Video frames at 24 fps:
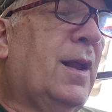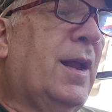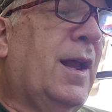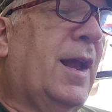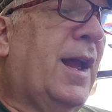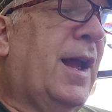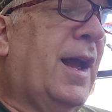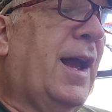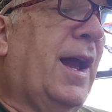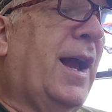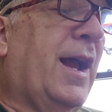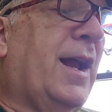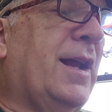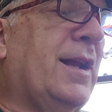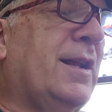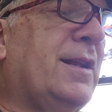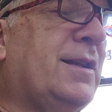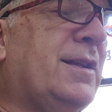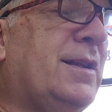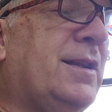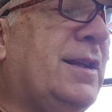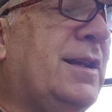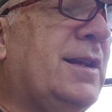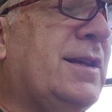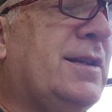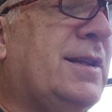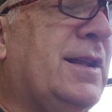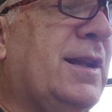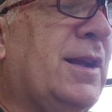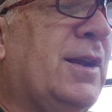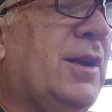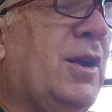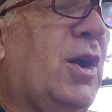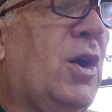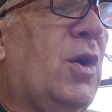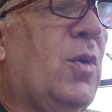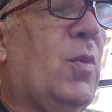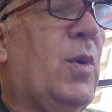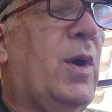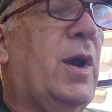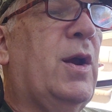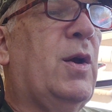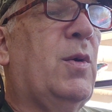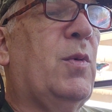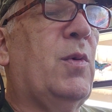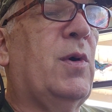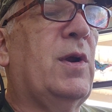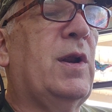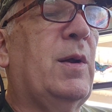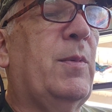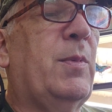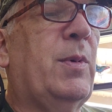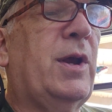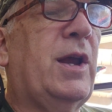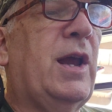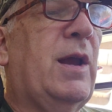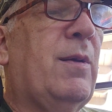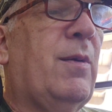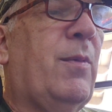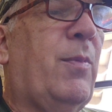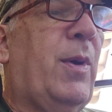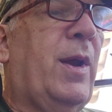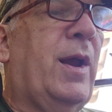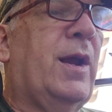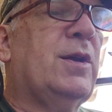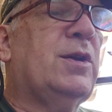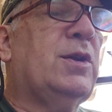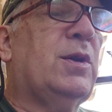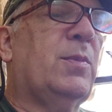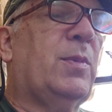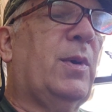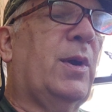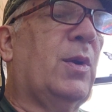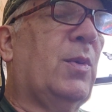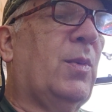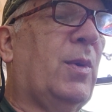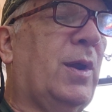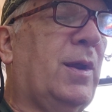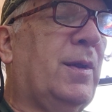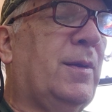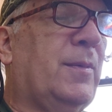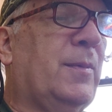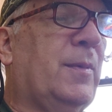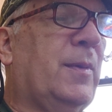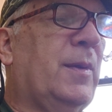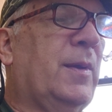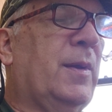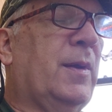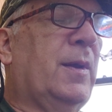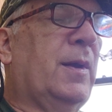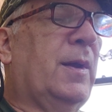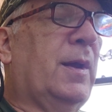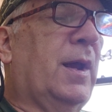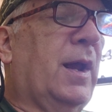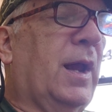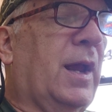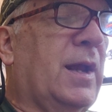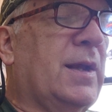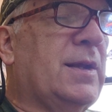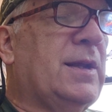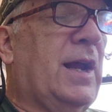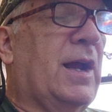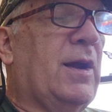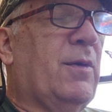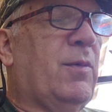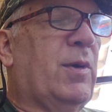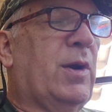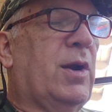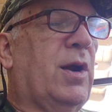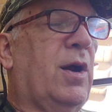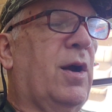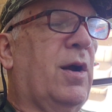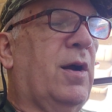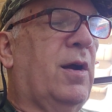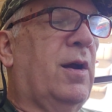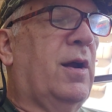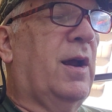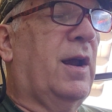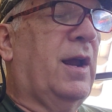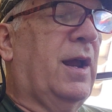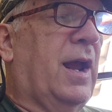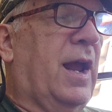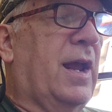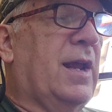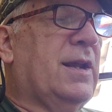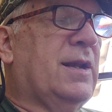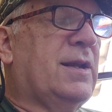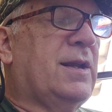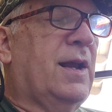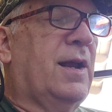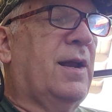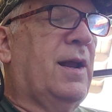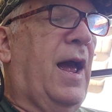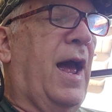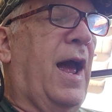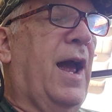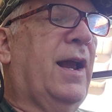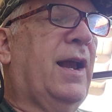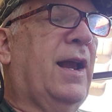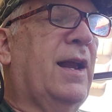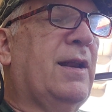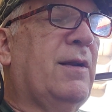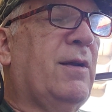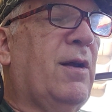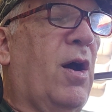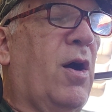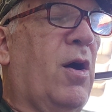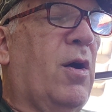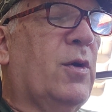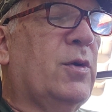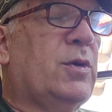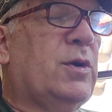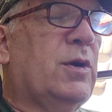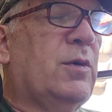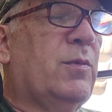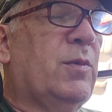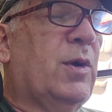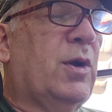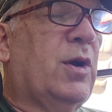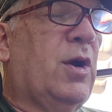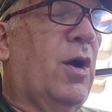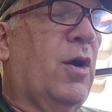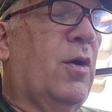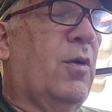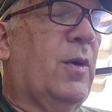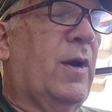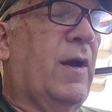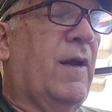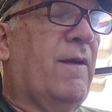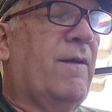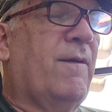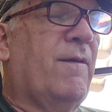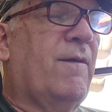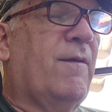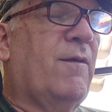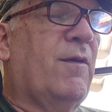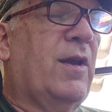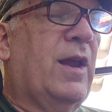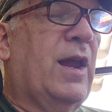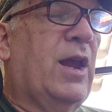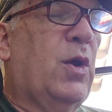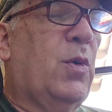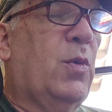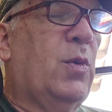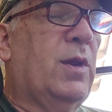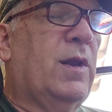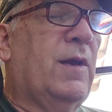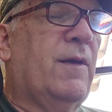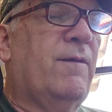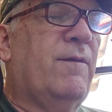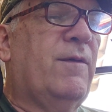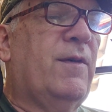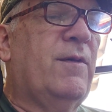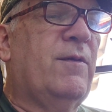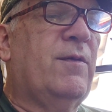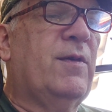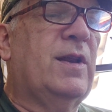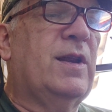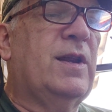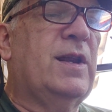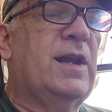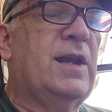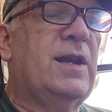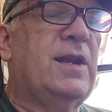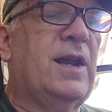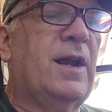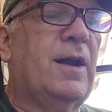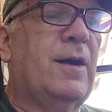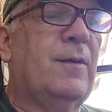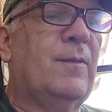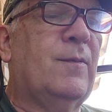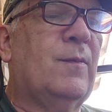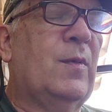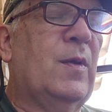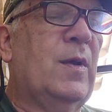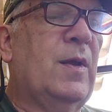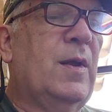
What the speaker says: And it just didn't go away when I became a pastor, by the way. As I as I can also recall in equally vivid detail